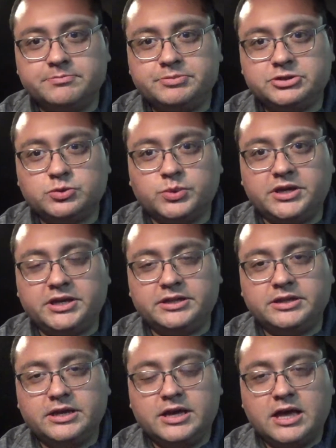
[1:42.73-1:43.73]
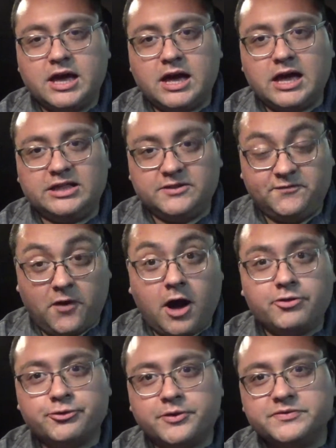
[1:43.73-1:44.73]
between the
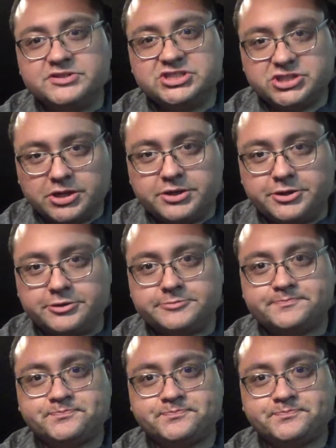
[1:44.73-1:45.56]
father and the son here.